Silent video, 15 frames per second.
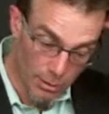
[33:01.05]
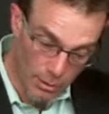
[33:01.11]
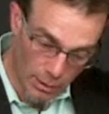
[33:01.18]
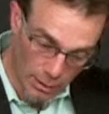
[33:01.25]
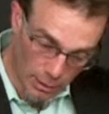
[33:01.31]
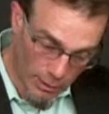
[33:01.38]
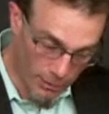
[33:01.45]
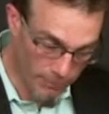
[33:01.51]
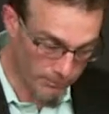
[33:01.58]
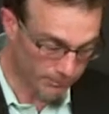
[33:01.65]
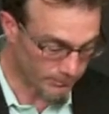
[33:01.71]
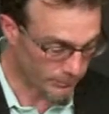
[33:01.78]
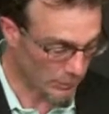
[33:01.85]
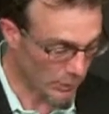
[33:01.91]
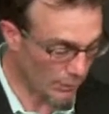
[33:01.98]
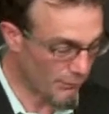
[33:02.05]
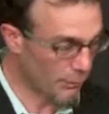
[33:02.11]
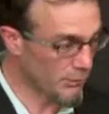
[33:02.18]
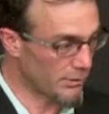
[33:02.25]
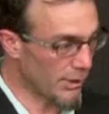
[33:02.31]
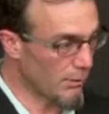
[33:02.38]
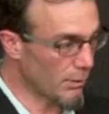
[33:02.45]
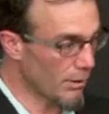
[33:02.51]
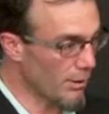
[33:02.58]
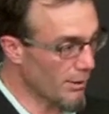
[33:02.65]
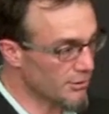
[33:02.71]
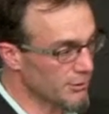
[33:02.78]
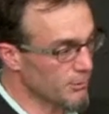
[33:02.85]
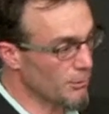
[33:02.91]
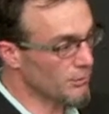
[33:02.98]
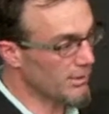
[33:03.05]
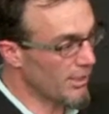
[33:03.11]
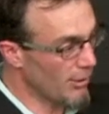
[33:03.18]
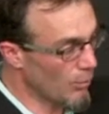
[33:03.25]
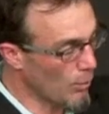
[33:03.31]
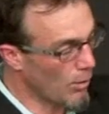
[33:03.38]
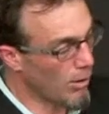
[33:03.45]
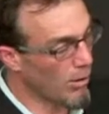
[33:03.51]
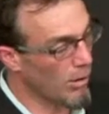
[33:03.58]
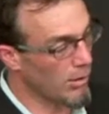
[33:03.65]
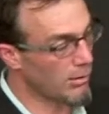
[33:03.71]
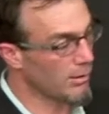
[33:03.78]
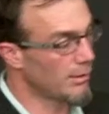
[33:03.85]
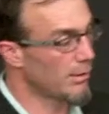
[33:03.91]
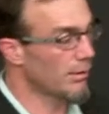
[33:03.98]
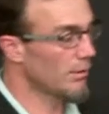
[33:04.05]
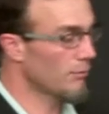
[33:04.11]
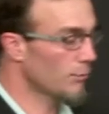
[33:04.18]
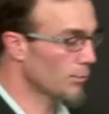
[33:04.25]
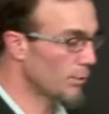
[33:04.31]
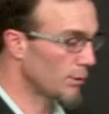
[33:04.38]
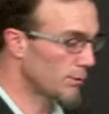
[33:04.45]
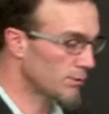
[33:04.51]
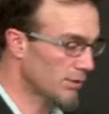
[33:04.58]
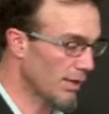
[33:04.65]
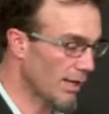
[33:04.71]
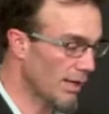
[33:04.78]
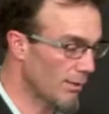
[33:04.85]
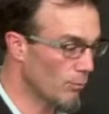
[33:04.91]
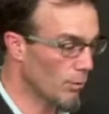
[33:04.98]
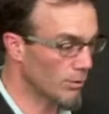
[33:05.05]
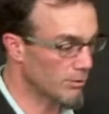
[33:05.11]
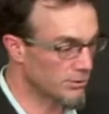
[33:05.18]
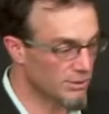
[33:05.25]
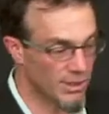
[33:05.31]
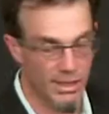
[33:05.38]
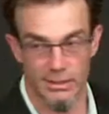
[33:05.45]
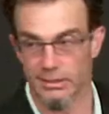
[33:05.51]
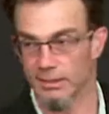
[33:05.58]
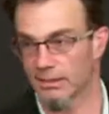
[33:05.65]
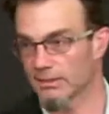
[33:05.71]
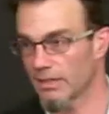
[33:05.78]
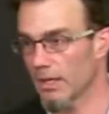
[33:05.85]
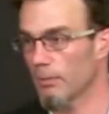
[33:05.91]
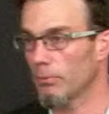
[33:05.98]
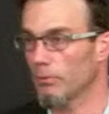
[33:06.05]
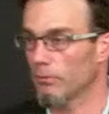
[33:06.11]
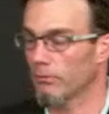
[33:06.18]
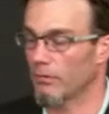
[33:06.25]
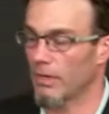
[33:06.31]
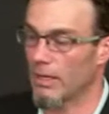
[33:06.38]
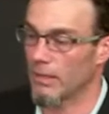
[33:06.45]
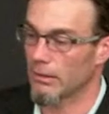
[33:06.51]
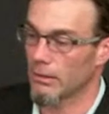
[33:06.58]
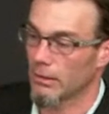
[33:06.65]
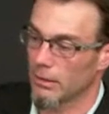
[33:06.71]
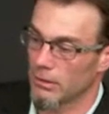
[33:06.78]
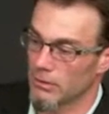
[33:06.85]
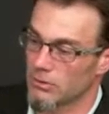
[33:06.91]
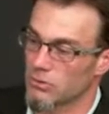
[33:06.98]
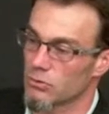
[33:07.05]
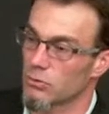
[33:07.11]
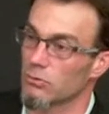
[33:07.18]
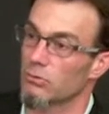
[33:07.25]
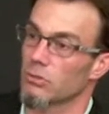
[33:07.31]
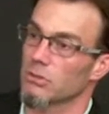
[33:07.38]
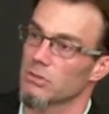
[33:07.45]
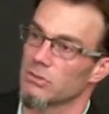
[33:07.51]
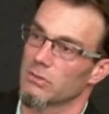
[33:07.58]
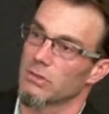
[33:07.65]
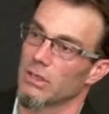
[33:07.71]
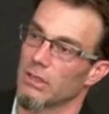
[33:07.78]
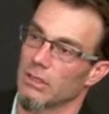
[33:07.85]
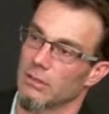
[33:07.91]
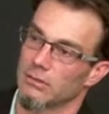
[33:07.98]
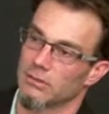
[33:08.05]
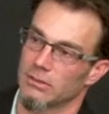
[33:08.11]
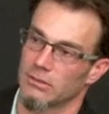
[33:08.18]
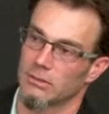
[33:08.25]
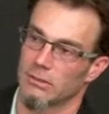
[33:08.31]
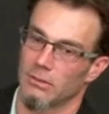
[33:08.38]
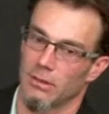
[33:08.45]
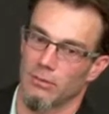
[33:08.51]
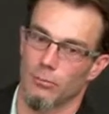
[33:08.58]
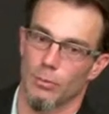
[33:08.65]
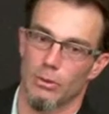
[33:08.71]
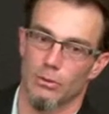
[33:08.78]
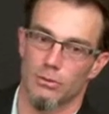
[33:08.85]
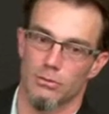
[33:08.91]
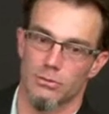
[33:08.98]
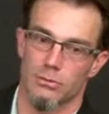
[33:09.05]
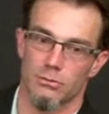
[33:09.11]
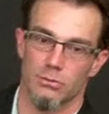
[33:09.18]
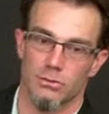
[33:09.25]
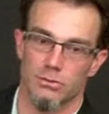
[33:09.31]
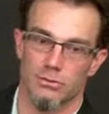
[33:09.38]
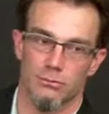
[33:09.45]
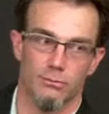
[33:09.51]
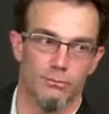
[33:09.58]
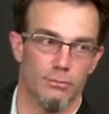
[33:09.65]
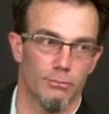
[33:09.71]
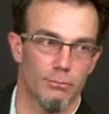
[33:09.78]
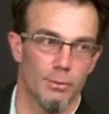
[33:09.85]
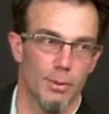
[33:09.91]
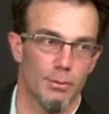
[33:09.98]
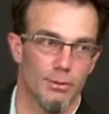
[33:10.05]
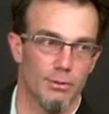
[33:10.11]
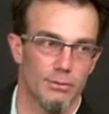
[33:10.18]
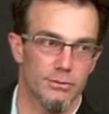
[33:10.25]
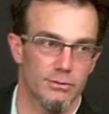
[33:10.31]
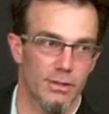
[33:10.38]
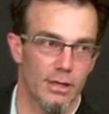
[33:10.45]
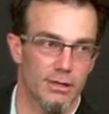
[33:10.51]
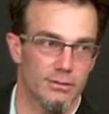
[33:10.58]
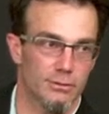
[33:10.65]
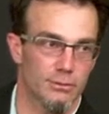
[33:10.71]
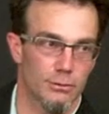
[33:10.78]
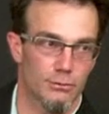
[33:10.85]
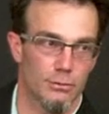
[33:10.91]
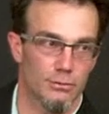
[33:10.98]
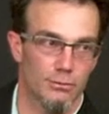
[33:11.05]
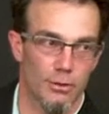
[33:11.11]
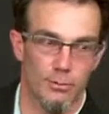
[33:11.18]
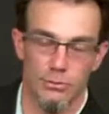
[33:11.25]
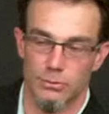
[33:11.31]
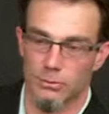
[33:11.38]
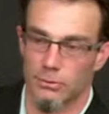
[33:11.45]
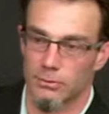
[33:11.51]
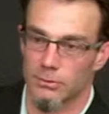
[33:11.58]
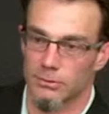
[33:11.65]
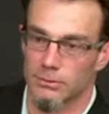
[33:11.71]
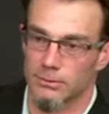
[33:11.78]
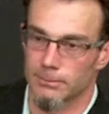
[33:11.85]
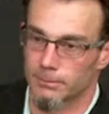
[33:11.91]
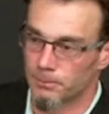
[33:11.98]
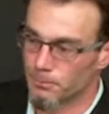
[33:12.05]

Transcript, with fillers: um, you know, if was, there were customers on a wall for Blue Sky, one shining example of that is Sirtris. So Anybody know Sirtris? Remember those guys? Sirtris Pharmaceuticals?